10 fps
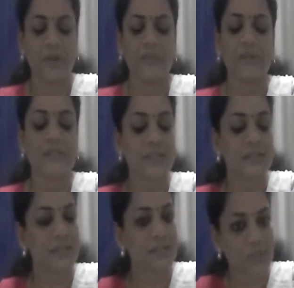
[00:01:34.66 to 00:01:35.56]

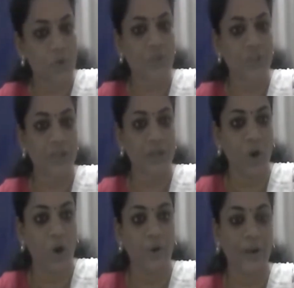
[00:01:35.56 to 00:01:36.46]
versus a social
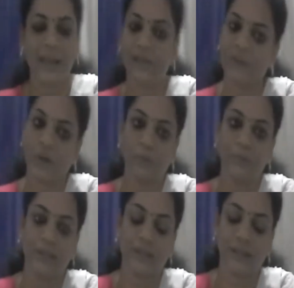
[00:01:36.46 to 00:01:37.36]
or
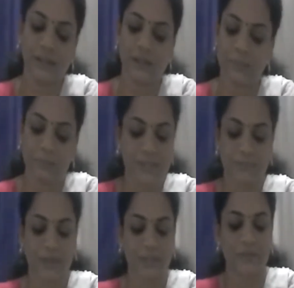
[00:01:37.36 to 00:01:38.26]
environmental
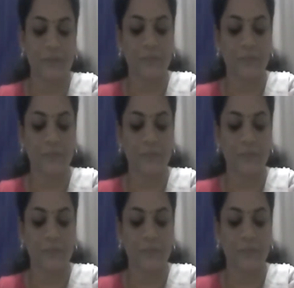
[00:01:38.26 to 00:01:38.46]
perspective.